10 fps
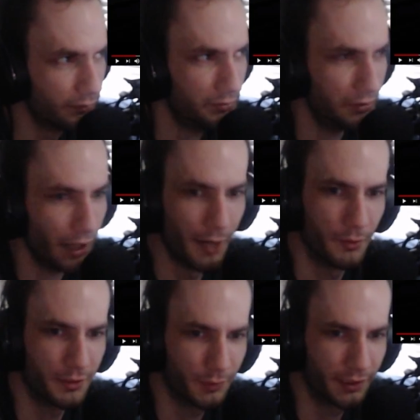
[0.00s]
i
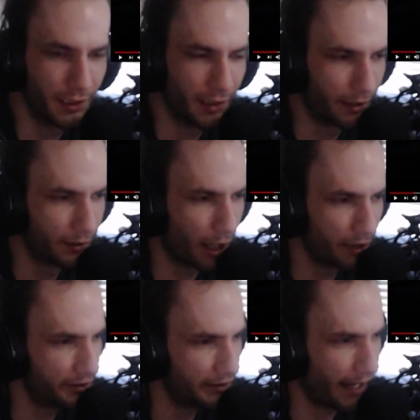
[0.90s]
wonder what a
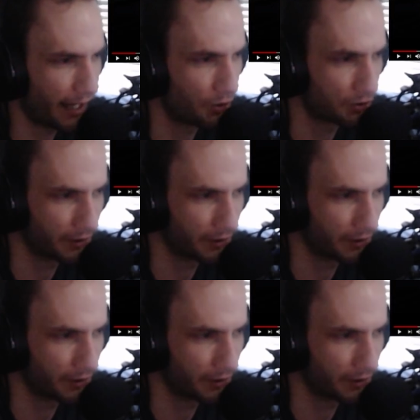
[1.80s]
dodging cat looks